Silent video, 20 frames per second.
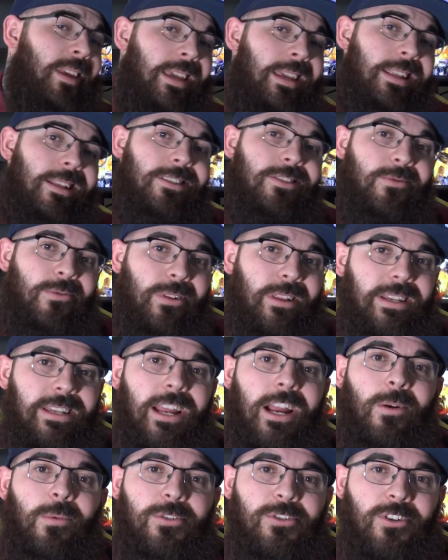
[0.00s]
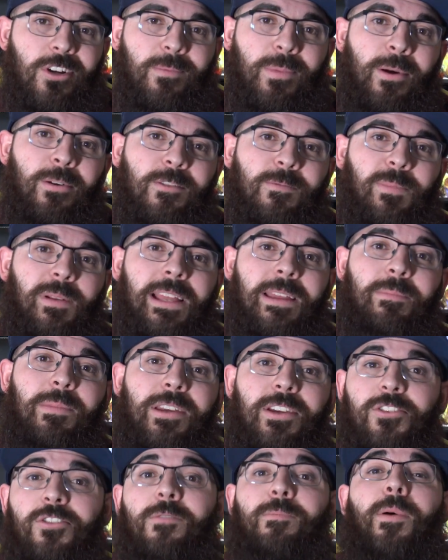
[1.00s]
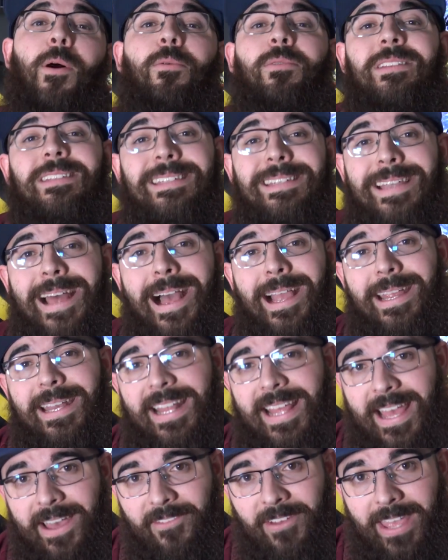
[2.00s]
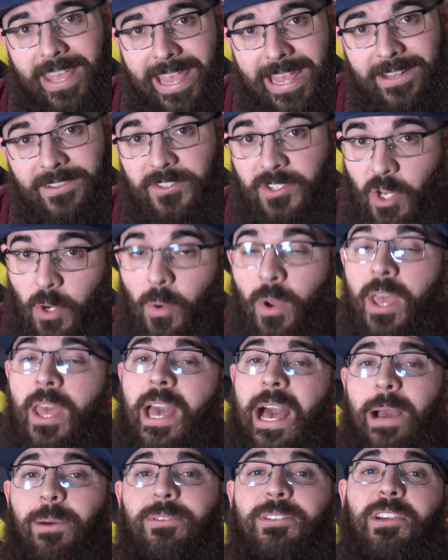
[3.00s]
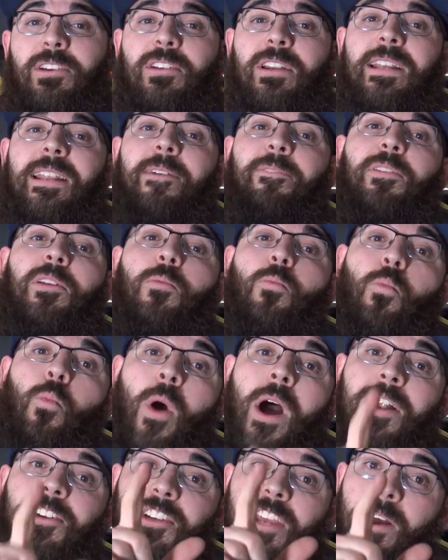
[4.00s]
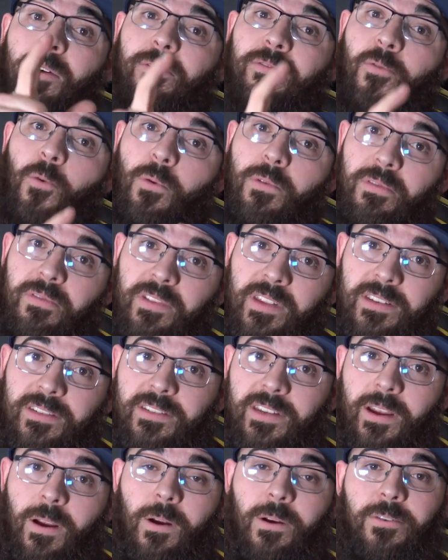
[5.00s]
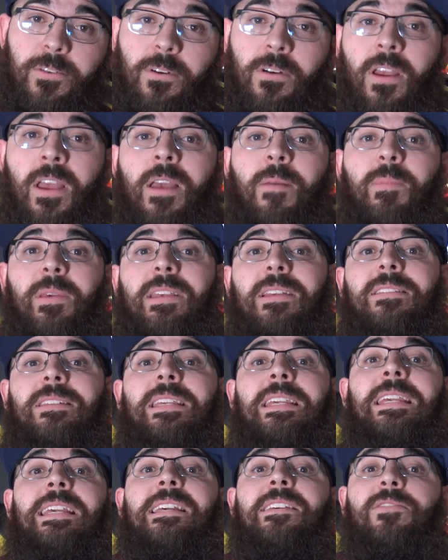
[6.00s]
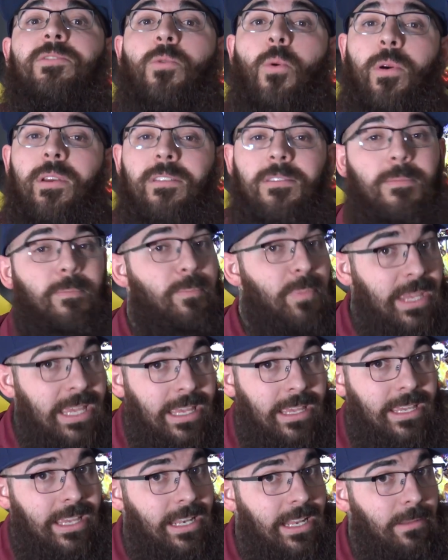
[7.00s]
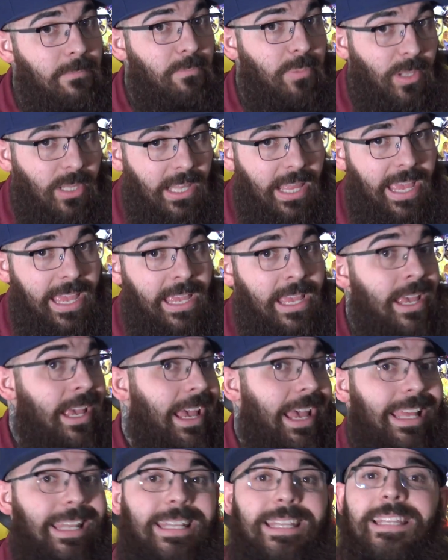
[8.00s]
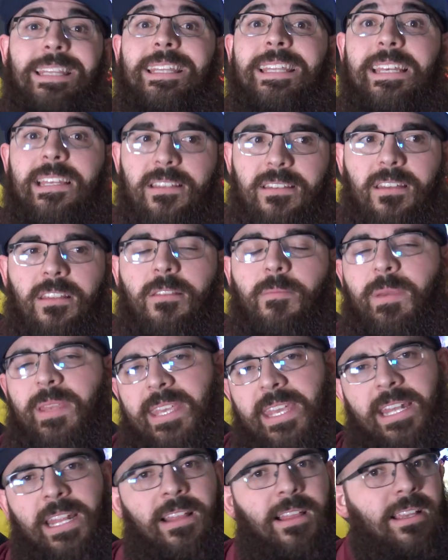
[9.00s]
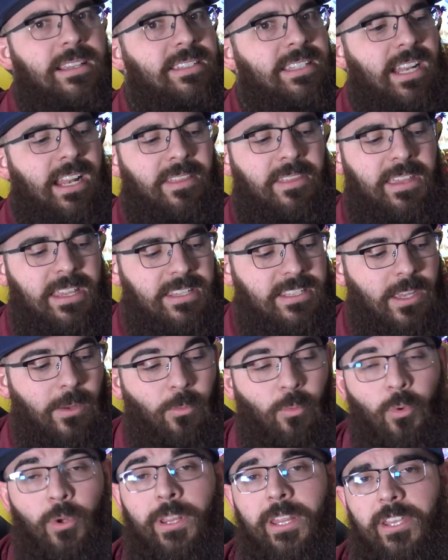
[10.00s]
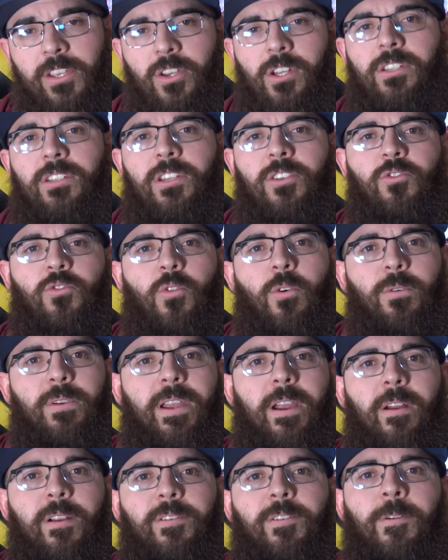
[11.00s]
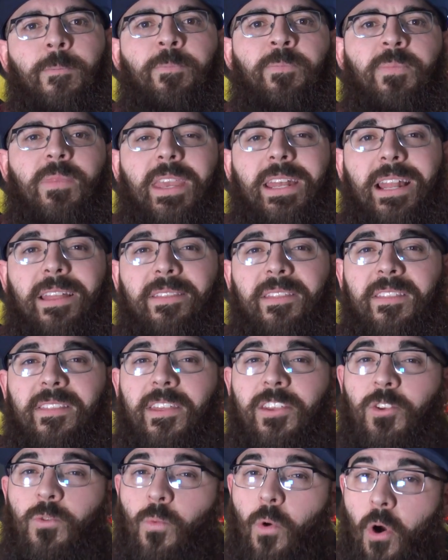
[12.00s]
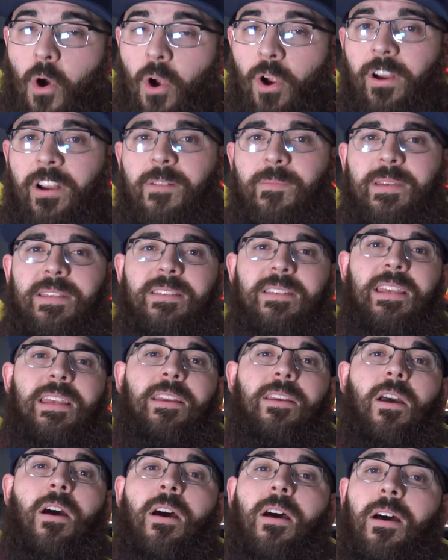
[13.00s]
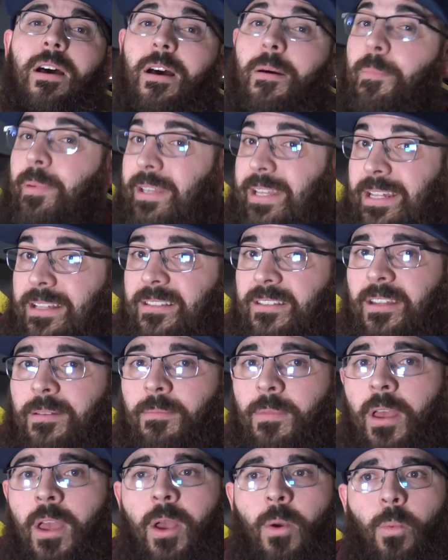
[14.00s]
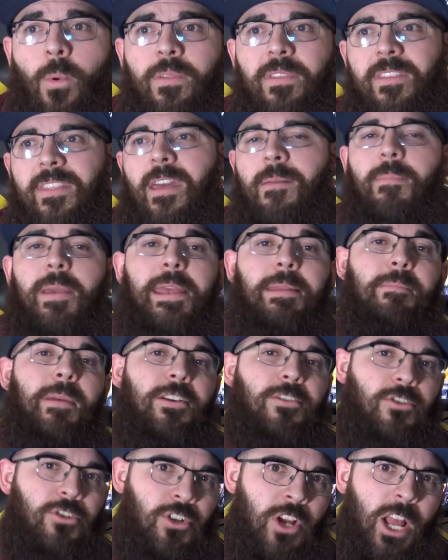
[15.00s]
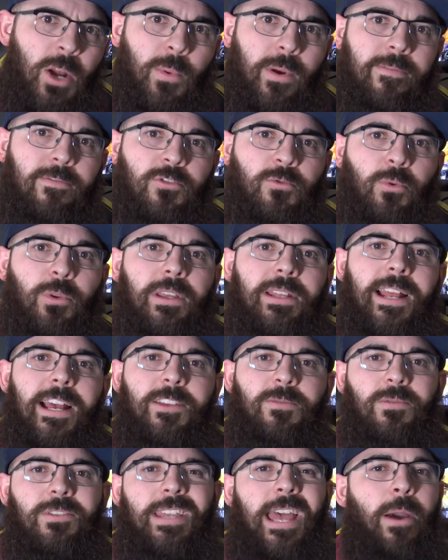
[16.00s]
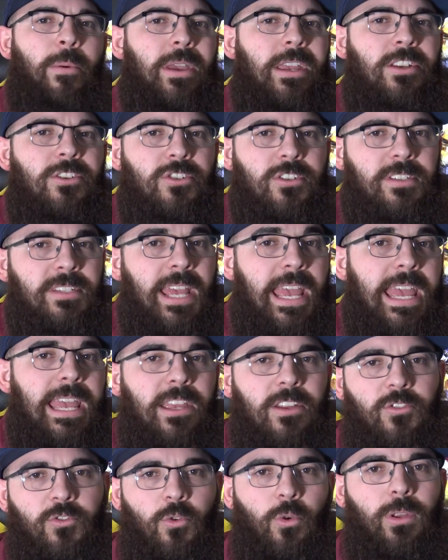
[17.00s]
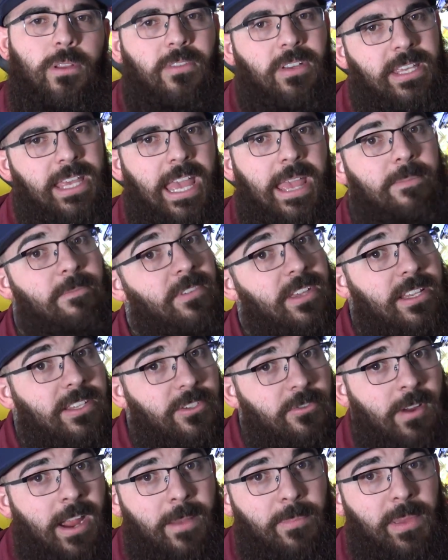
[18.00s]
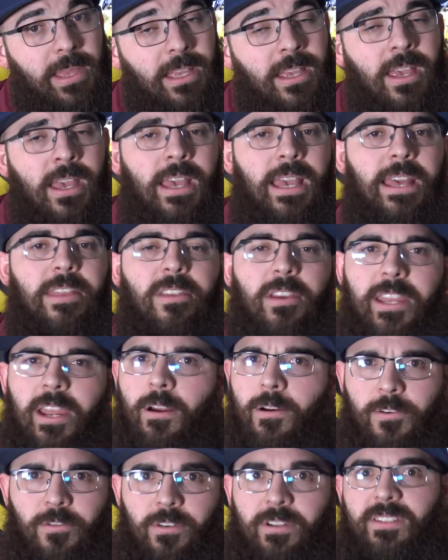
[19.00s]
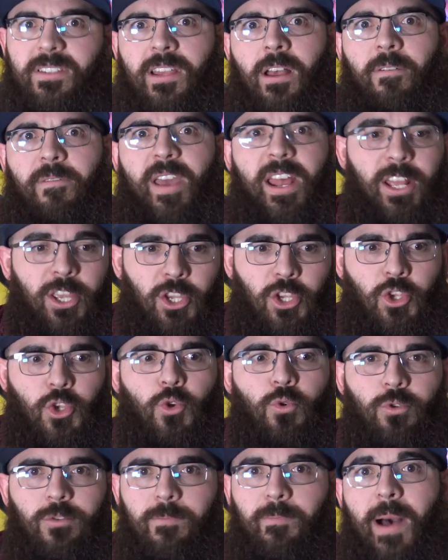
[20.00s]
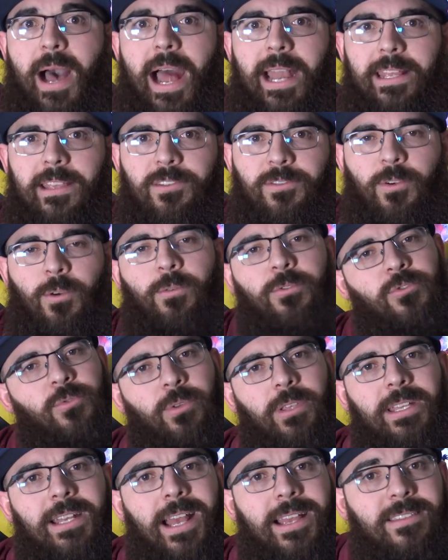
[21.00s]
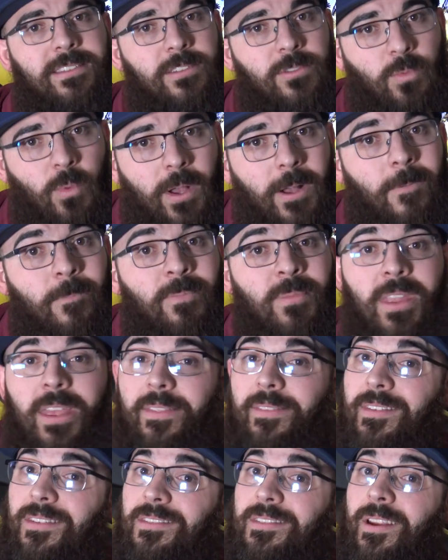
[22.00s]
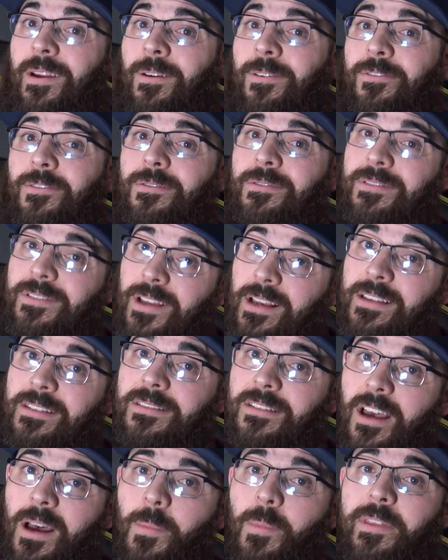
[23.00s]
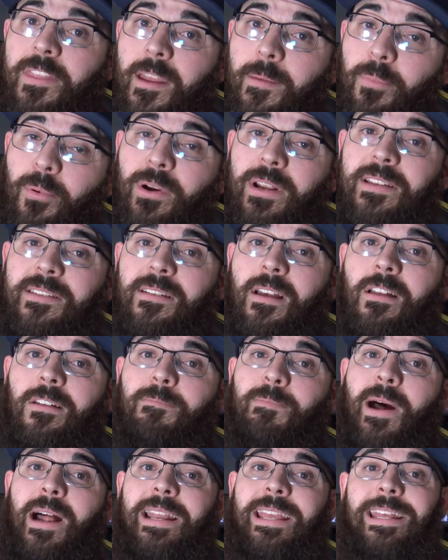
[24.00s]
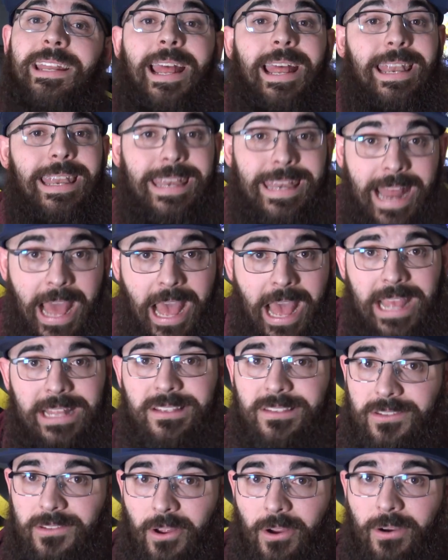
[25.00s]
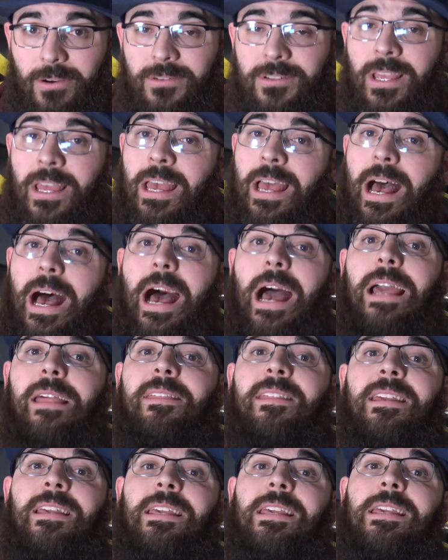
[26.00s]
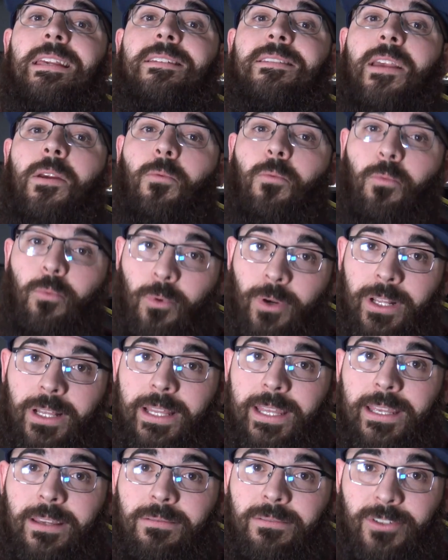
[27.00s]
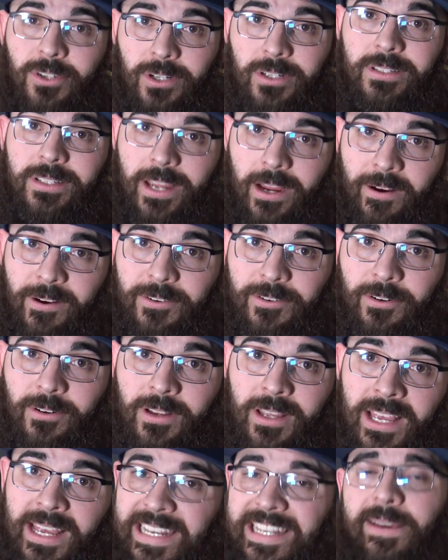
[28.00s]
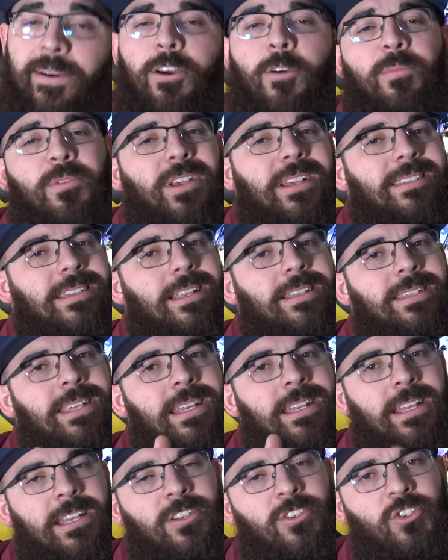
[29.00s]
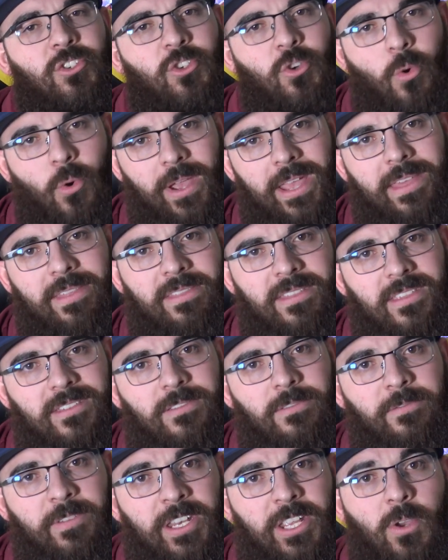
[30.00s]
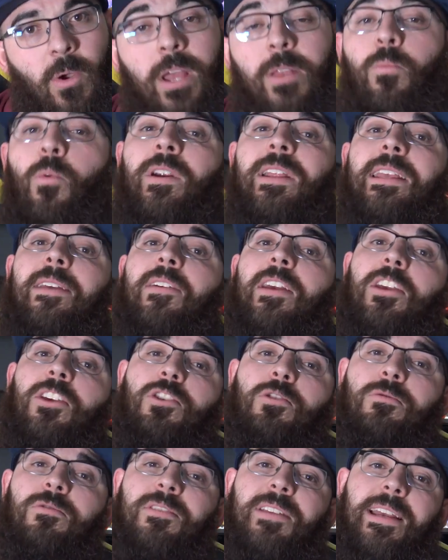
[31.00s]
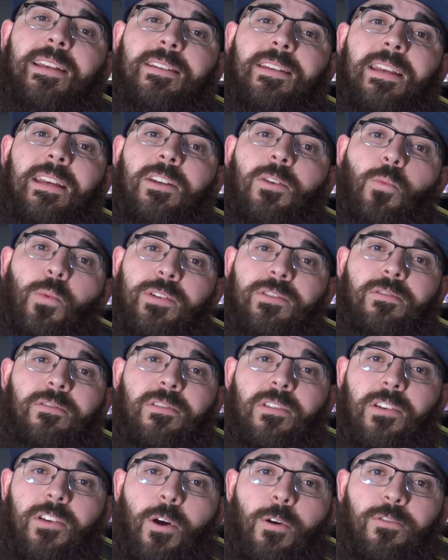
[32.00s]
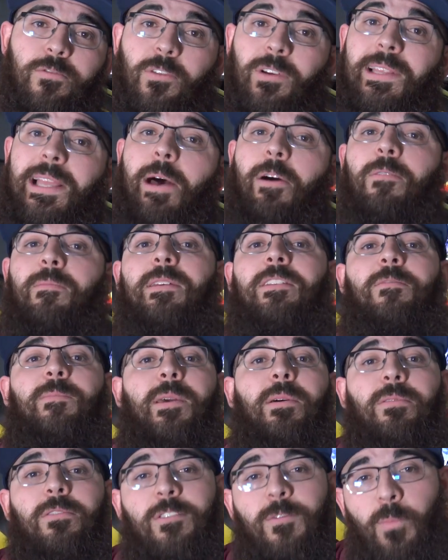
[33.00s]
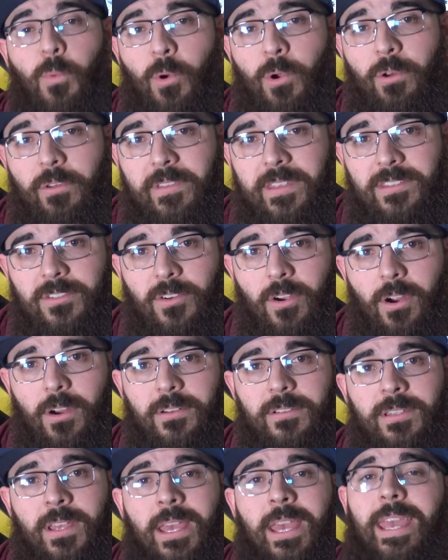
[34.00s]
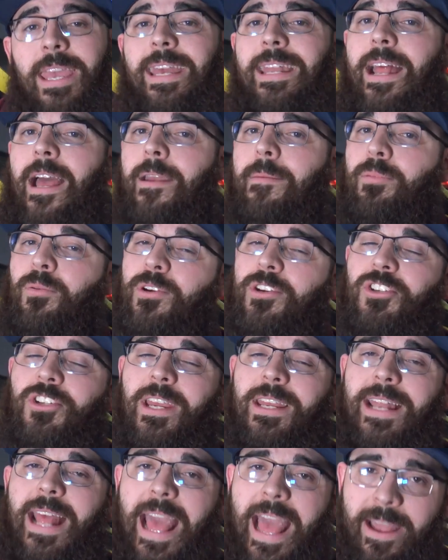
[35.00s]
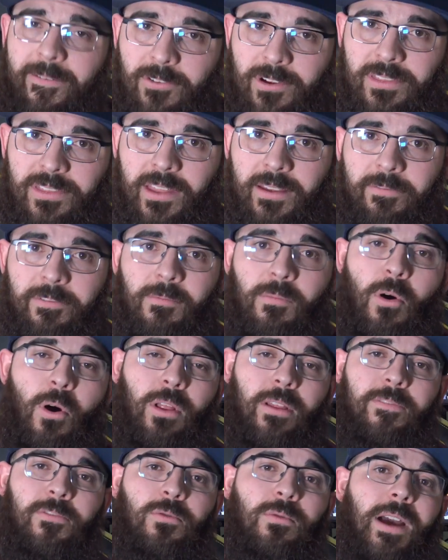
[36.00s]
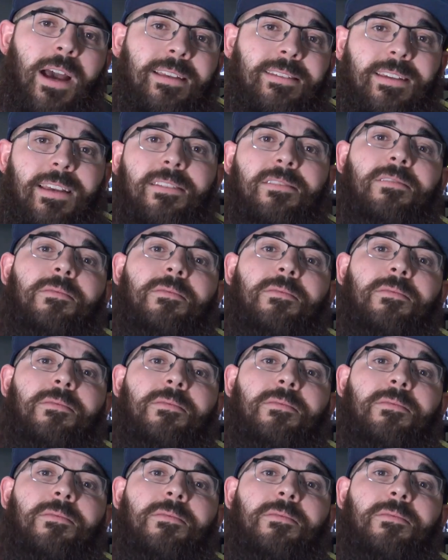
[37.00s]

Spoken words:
he doesn't really care what your opponent's playing because your opponent's not going to have a hand. So I would tell you to definitely watch out for this character because he is going to be getting play, at least in the beginning. Like I said, I think he's a really good control character, and I think that you are going to be seeing up against him. One thing that made Major Shockwave was really nice was how he could just take control of a game via scrapping. The character itself had a huge body, so it was really nice as well. This character does come with a pretty solid body, and at 9 stars, I think he is a really good character. Now, I hope you guys did enjoy this video. I want to give a huge thanks again to Wizards of the Coast for allowing me to be able to spoil these cards, and I appreciate everything from all of you guys as